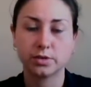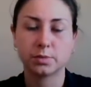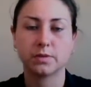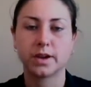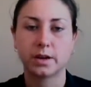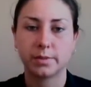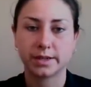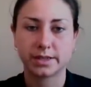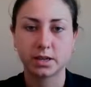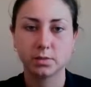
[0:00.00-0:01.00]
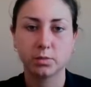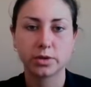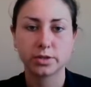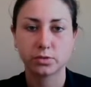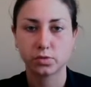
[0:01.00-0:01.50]
It was provided by Cedar
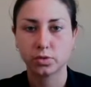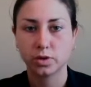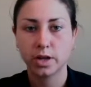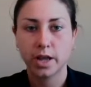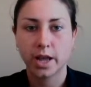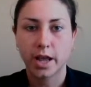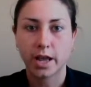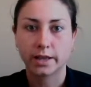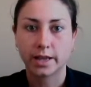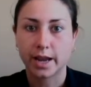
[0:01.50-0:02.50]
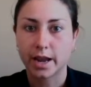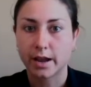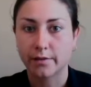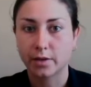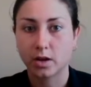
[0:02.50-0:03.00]
Point School, and they
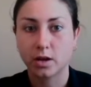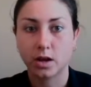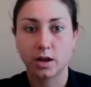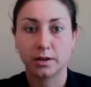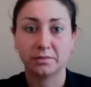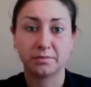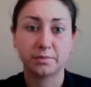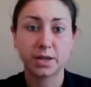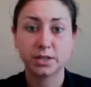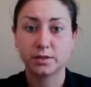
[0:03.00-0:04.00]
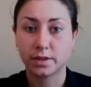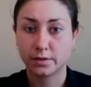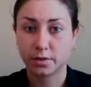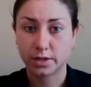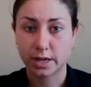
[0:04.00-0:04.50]
have a bunch of
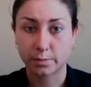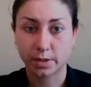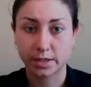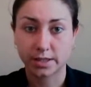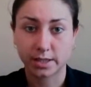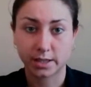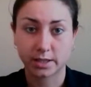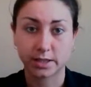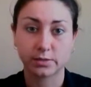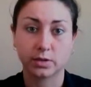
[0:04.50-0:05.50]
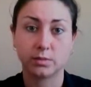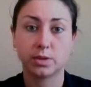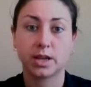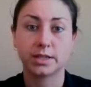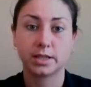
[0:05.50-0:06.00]
different templates, and this one
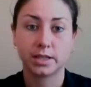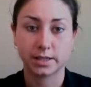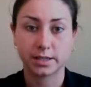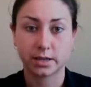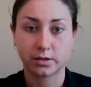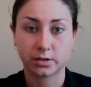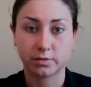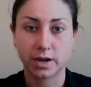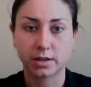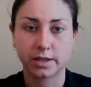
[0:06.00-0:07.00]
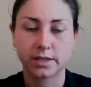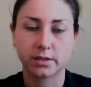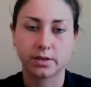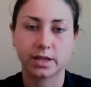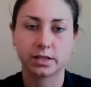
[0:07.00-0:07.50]
applied to this center directly,
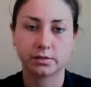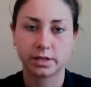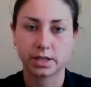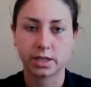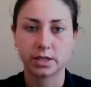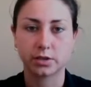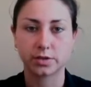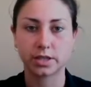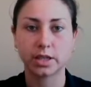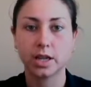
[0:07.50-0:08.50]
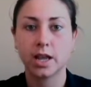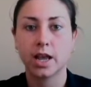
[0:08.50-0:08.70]
so that's the reason I chose it.